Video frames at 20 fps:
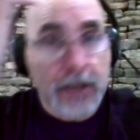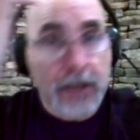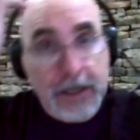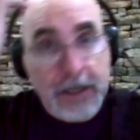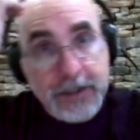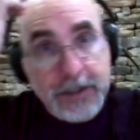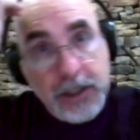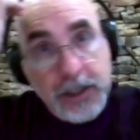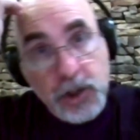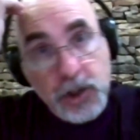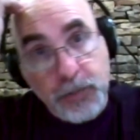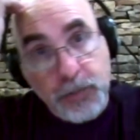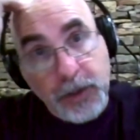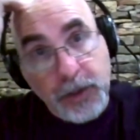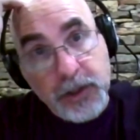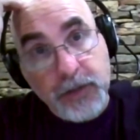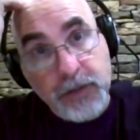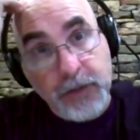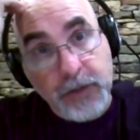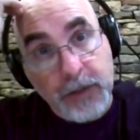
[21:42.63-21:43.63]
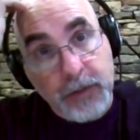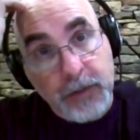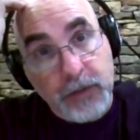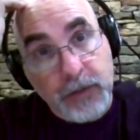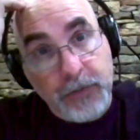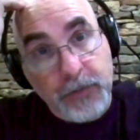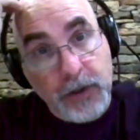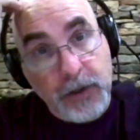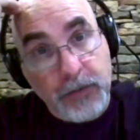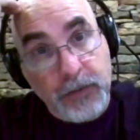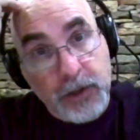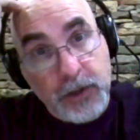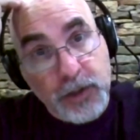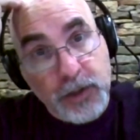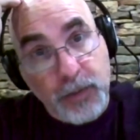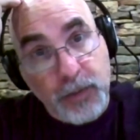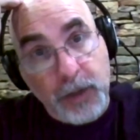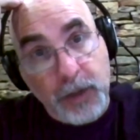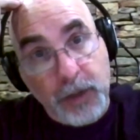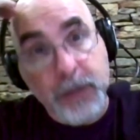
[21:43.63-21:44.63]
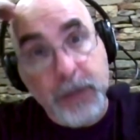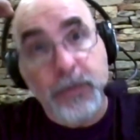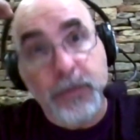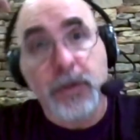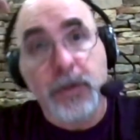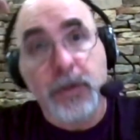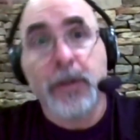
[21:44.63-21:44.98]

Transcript: I teach a bunch of them, and they're very very smart people, and